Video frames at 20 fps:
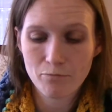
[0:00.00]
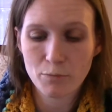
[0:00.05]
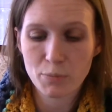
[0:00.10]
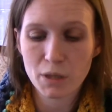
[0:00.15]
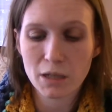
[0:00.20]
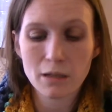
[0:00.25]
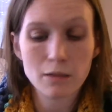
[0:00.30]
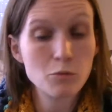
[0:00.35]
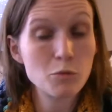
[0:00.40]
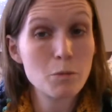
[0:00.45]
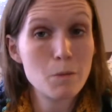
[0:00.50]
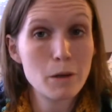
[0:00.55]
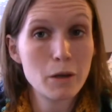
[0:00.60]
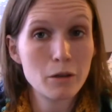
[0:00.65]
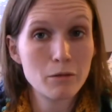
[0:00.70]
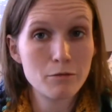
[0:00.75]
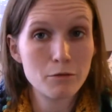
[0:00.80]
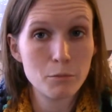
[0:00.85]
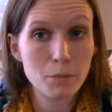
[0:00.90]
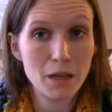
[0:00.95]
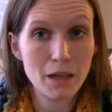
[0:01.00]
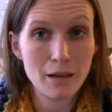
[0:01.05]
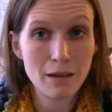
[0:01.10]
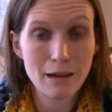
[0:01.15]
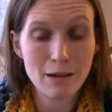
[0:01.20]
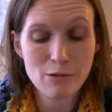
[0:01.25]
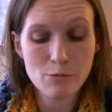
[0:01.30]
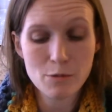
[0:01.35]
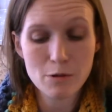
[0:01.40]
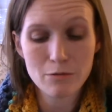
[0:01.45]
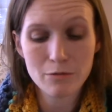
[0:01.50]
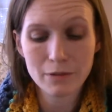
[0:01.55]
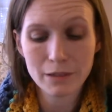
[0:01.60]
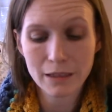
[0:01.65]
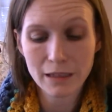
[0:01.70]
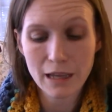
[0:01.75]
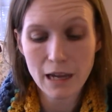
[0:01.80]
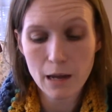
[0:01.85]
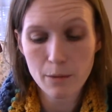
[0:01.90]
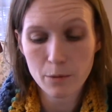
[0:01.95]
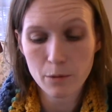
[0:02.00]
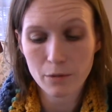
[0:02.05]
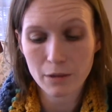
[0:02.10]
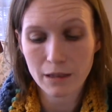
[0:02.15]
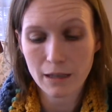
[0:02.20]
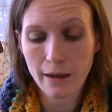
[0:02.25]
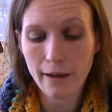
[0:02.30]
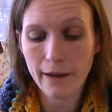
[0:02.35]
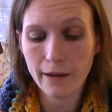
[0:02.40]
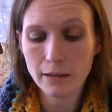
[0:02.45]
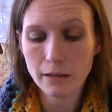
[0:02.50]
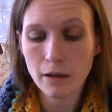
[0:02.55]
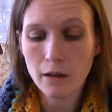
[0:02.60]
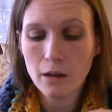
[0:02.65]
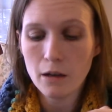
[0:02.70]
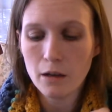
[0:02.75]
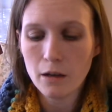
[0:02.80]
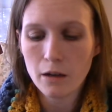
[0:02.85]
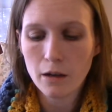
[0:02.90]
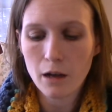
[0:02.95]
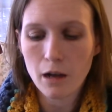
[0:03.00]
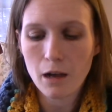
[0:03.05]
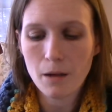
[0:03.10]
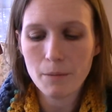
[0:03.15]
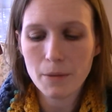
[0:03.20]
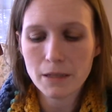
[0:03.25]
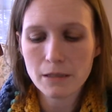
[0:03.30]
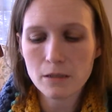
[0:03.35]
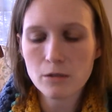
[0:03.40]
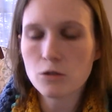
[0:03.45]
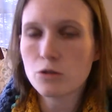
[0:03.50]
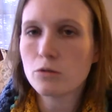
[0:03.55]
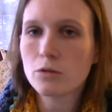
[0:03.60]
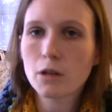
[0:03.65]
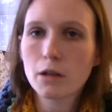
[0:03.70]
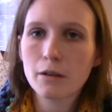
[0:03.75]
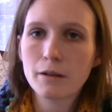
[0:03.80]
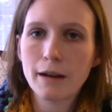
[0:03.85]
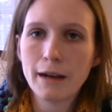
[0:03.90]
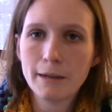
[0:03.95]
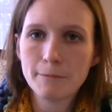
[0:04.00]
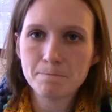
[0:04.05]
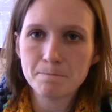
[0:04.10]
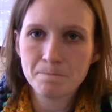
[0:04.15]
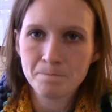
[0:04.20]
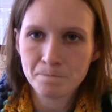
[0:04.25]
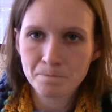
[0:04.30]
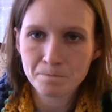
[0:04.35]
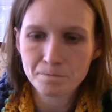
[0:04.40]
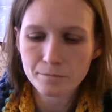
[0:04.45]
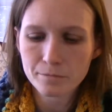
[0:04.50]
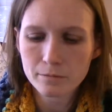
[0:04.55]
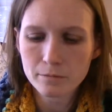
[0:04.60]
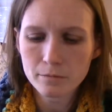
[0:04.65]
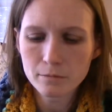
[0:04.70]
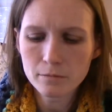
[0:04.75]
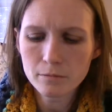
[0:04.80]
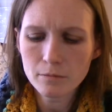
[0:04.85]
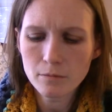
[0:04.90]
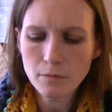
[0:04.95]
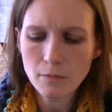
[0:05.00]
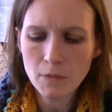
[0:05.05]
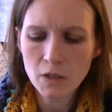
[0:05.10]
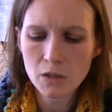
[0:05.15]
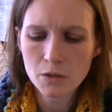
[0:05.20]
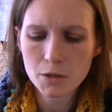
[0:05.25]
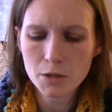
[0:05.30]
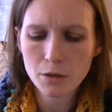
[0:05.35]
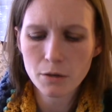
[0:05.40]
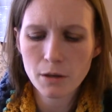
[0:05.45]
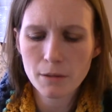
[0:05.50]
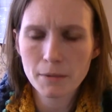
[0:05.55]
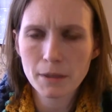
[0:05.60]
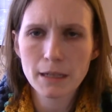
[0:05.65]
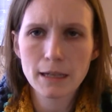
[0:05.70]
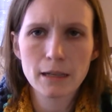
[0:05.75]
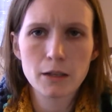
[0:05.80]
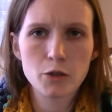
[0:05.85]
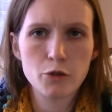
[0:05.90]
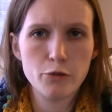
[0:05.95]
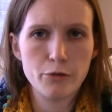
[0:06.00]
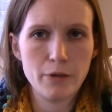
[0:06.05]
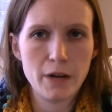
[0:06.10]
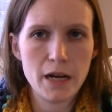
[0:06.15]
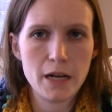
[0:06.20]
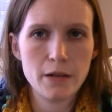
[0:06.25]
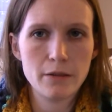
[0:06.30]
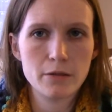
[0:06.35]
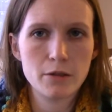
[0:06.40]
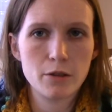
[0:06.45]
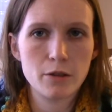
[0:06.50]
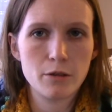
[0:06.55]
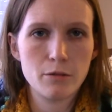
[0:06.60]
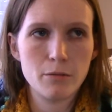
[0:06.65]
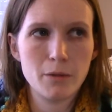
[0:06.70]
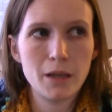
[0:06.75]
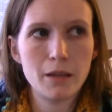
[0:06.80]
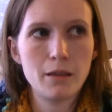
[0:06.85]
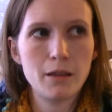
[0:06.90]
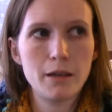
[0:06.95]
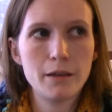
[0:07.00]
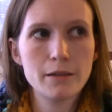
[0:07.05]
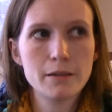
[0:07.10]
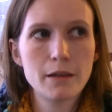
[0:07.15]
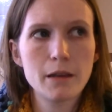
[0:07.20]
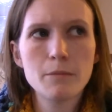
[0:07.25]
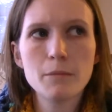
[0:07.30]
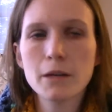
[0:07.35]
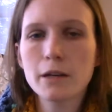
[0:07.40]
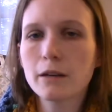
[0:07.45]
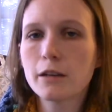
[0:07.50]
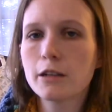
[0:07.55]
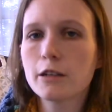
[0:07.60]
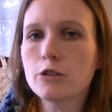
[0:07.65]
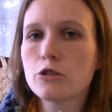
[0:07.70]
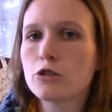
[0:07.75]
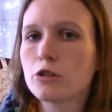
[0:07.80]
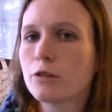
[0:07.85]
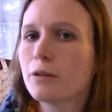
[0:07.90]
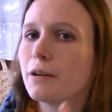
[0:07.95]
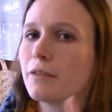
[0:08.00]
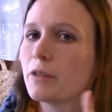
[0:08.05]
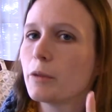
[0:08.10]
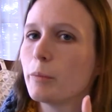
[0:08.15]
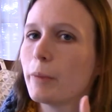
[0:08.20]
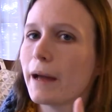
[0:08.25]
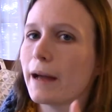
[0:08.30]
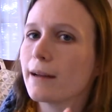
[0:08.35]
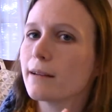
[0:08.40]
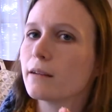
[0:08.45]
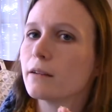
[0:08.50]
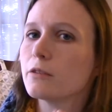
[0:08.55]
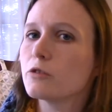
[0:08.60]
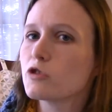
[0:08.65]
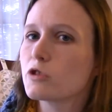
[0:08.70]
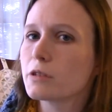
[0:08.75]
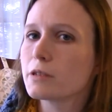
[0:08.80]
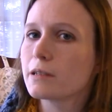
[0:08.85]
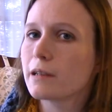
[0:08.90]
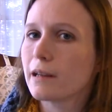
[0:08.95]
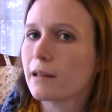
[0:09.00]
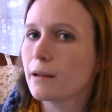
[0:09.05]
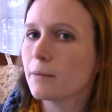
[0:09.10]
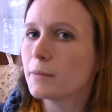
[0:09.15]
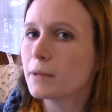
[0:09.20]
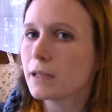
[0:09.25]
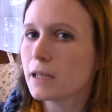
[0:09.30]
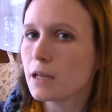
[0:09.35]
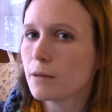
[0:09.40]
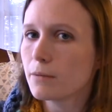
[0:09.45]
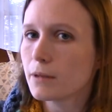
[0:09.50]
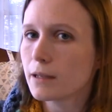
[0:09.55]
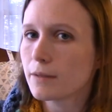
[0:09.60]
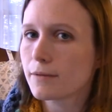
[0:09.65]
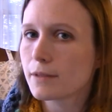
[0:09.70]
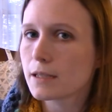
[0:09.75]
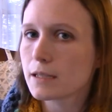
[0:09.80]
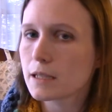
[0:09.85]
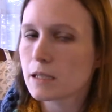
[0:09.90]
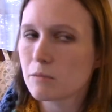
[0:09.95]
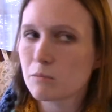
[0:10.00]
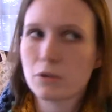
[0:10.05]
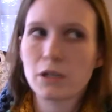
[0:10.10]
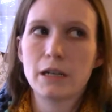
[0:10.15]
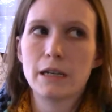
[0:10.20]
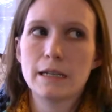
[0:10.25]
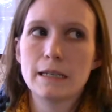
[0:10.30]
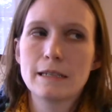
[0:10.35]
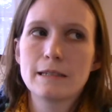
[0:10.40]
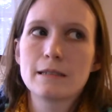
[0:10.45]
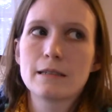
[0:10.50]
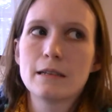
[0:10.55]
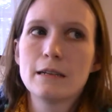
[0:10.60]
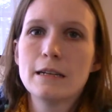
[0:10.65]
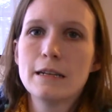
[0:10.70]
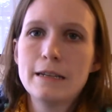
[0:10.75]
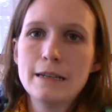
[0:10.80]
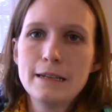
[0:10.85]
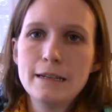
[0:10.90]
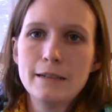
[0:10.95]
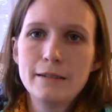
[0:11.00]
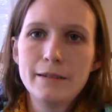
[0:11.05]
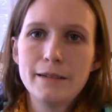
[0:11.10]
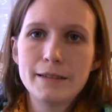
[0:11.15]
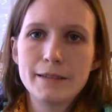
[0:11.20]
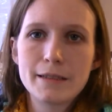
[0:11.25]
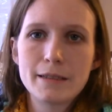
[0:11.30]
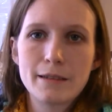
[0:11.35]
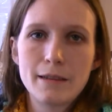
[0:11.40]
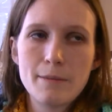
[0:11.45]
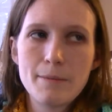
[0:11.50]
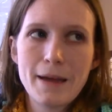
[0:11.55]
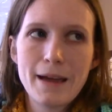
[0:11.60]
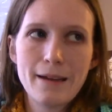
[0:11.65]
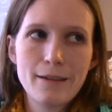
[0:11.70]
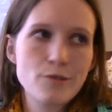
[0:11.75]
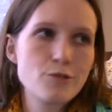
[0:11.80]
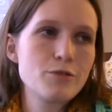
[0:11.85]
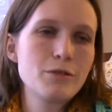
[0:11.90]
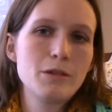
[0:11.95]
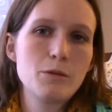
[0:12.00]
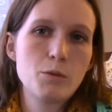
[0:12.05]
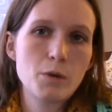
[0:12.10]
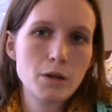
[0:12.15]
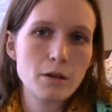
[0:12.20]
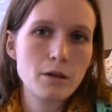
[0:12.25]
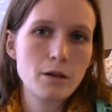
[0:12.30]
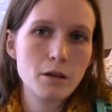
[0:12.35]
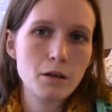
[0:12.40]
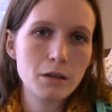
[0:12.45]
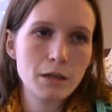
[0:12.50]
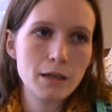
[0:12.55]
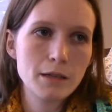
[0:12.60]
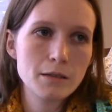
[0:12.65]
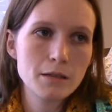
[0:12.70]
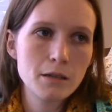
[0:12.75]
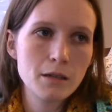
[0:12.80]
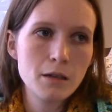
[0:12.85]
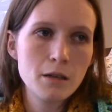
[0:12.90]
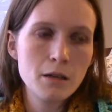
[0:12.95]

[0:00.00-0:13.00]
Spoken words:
But it will be good for me, and I will be really happy with the hat. It's a 2-color hat. So I'm going to get a gray to go with this. I'm not going to show off the pattern just yet. I'm going to keep that one a surprise until I'm actually working on it.